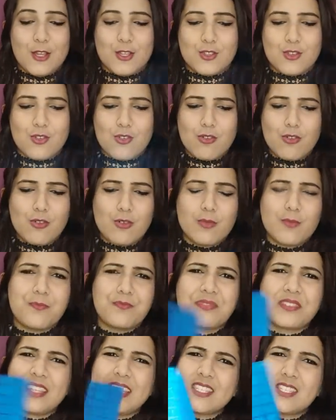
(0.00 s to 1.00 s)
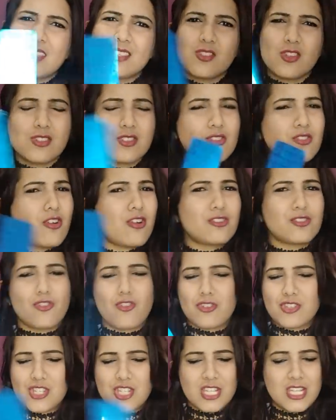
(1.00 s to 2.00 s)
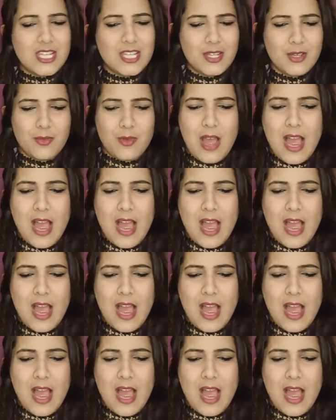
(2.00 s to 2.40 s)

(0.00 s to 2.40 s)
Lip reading: So this is also not costly.